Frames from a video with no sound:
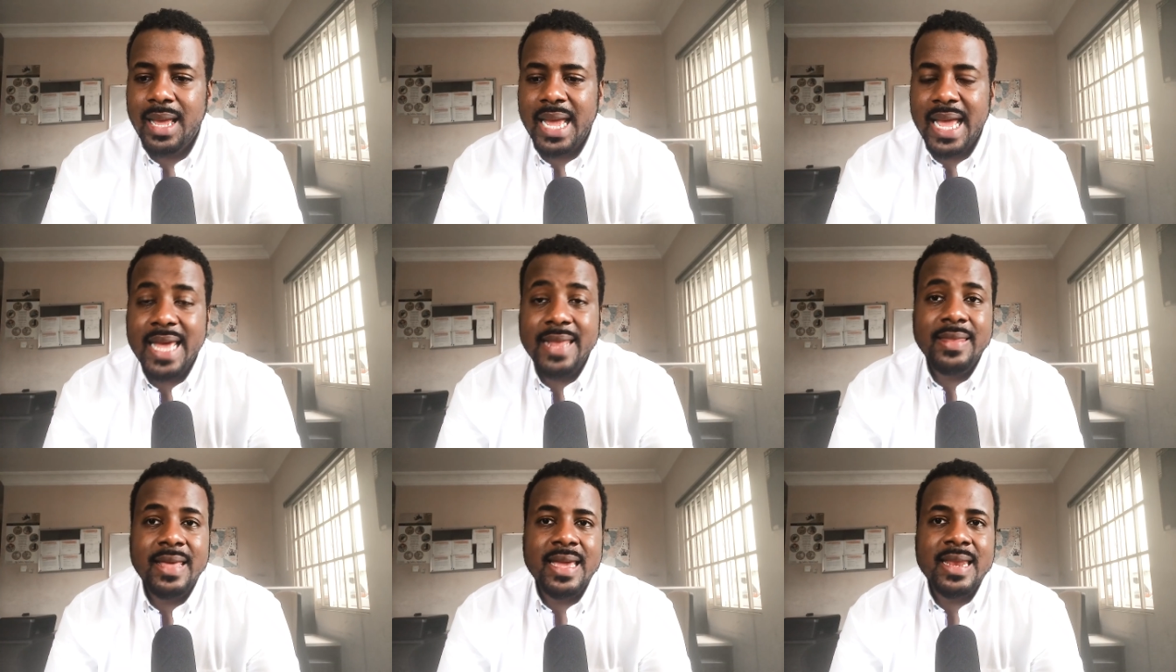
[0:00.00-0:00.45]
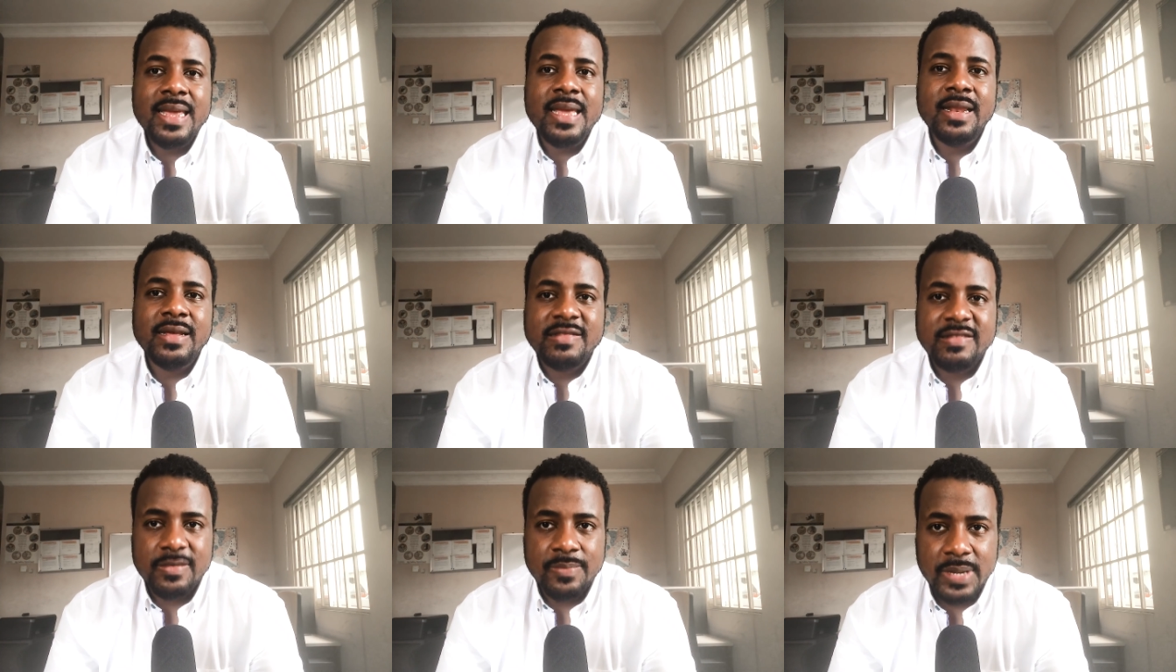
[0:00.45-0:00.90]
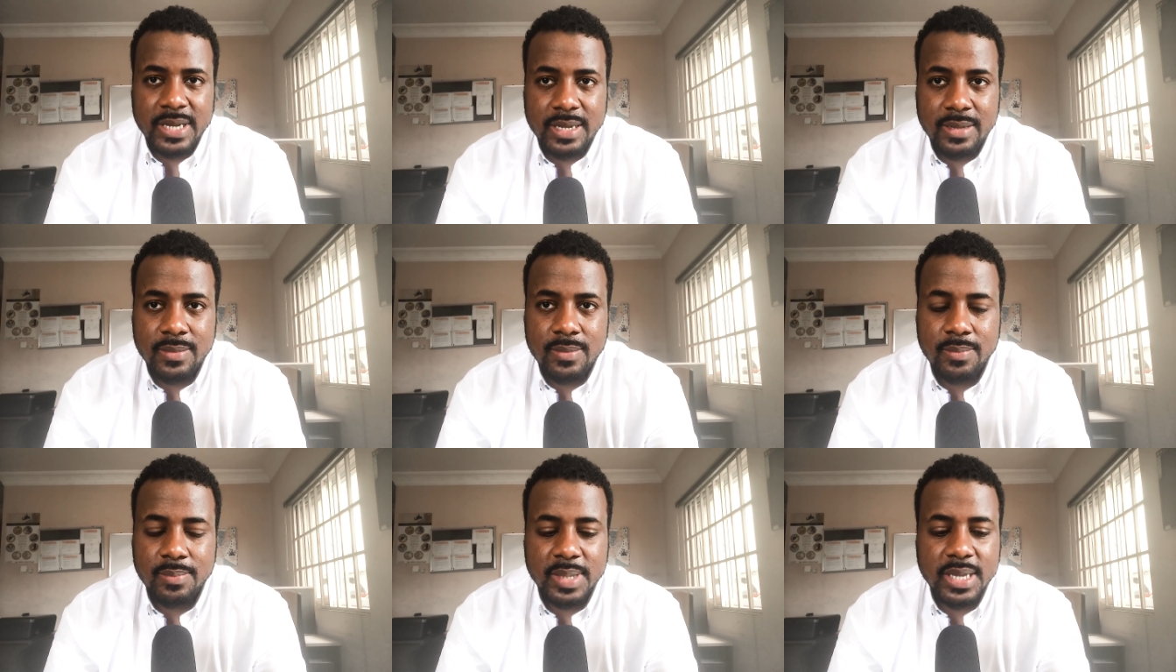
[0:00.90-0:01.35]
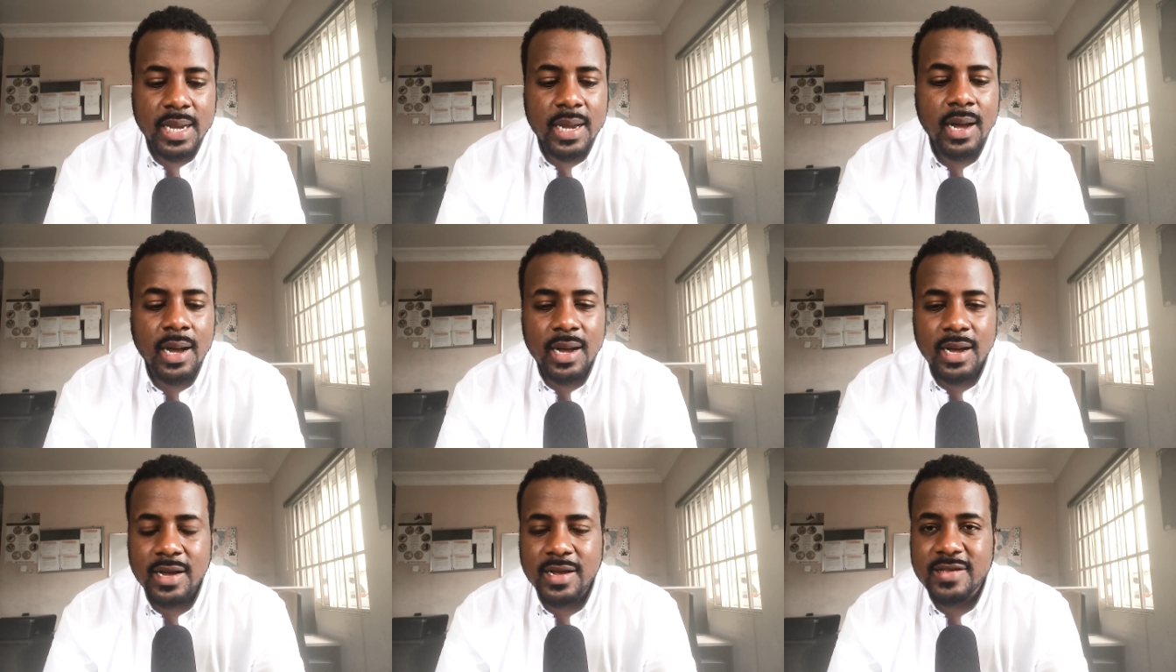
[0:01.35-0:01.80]
And they needed to be
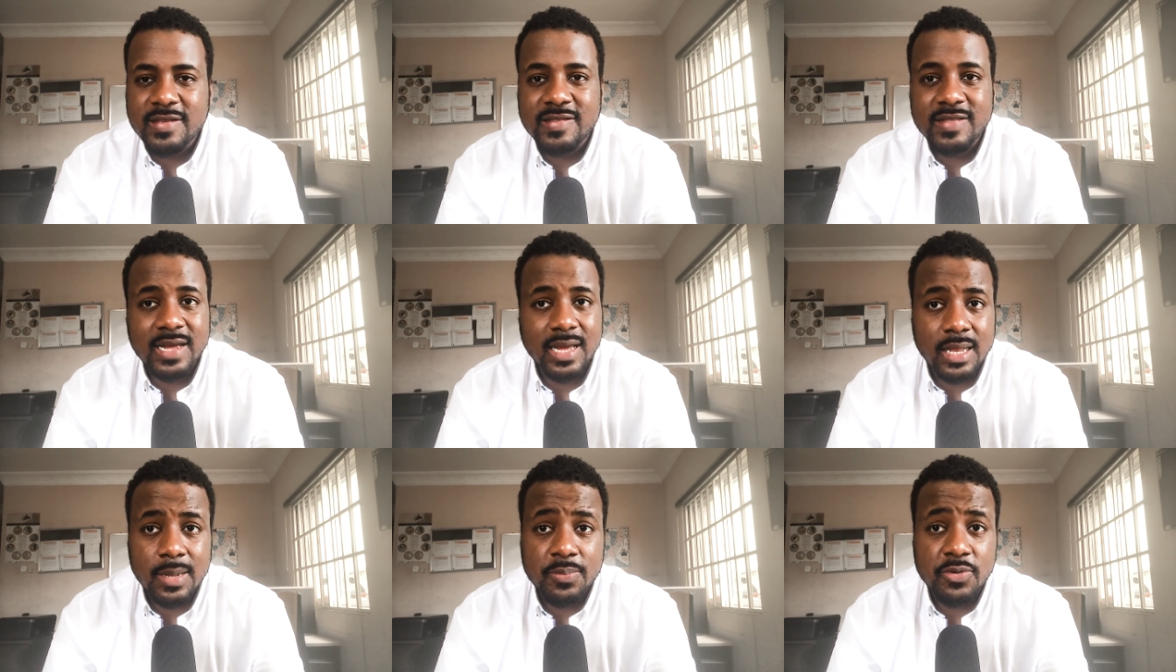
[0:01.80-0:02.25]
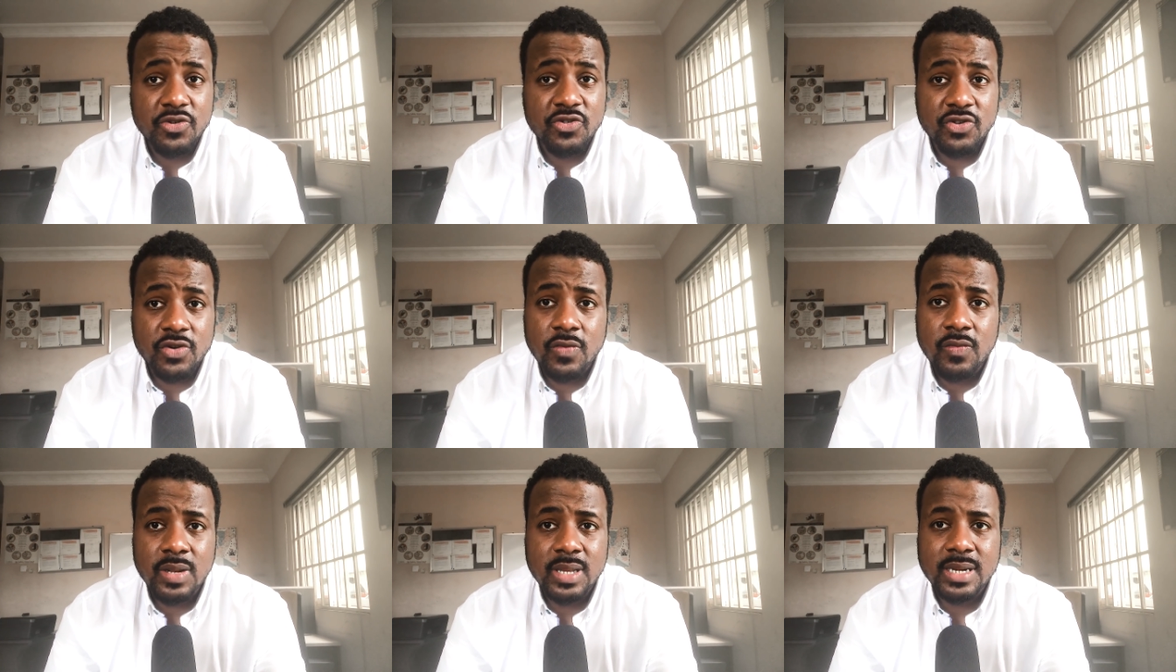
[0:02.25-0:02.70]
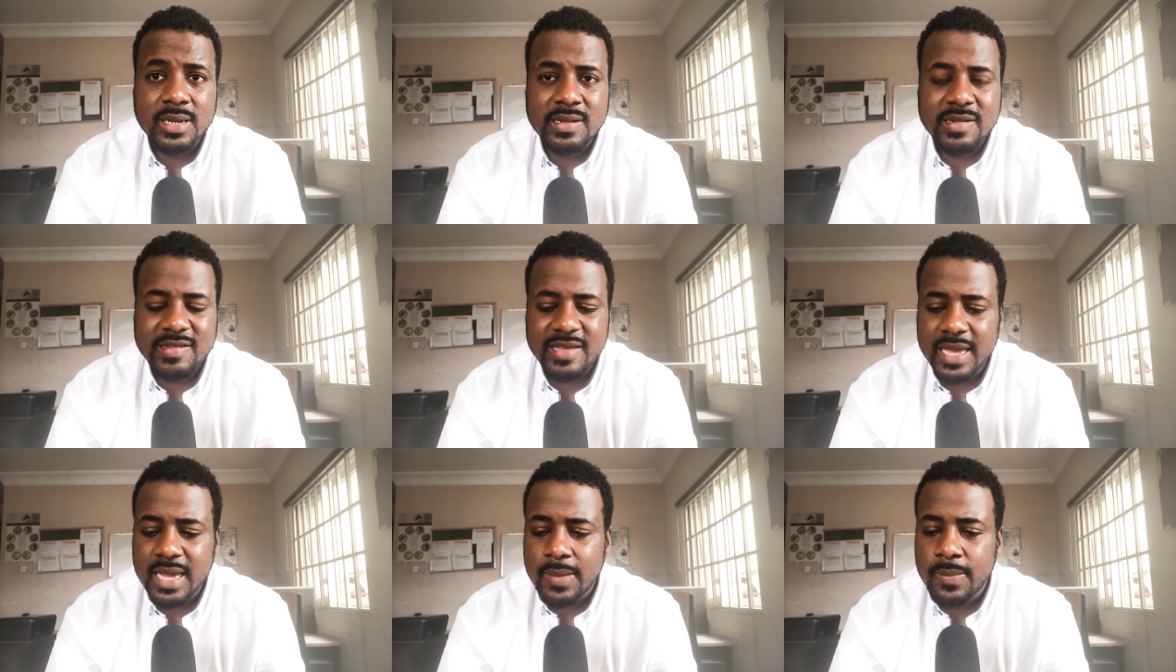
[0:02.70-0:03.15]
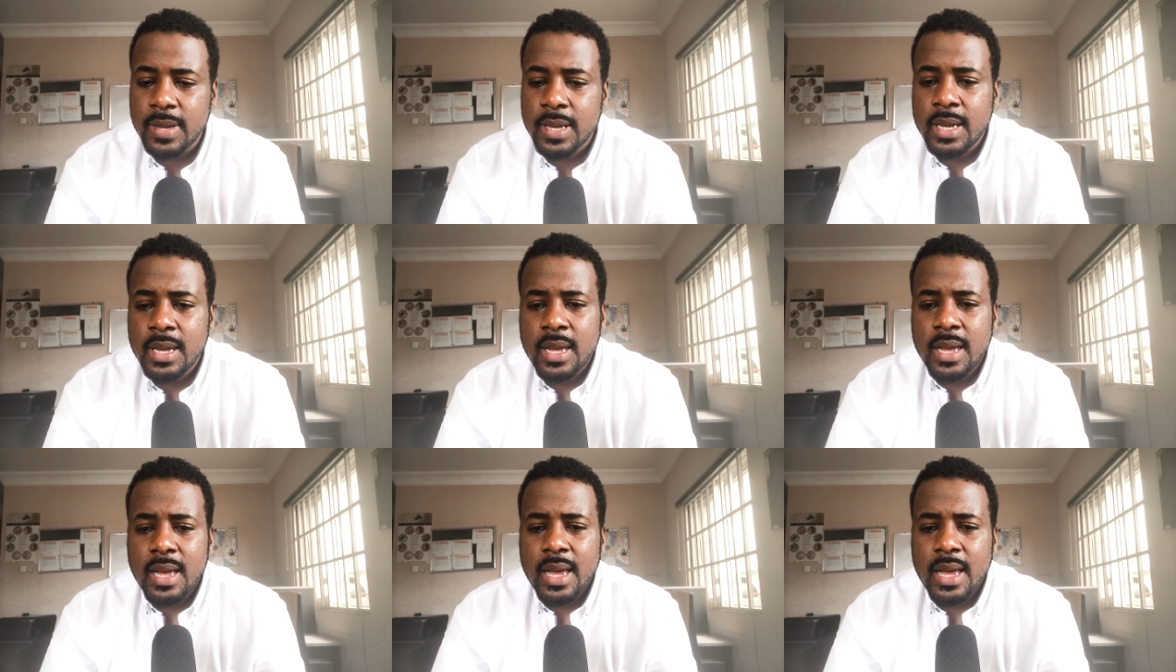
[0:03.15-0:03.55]
because the Clippers are a really good team.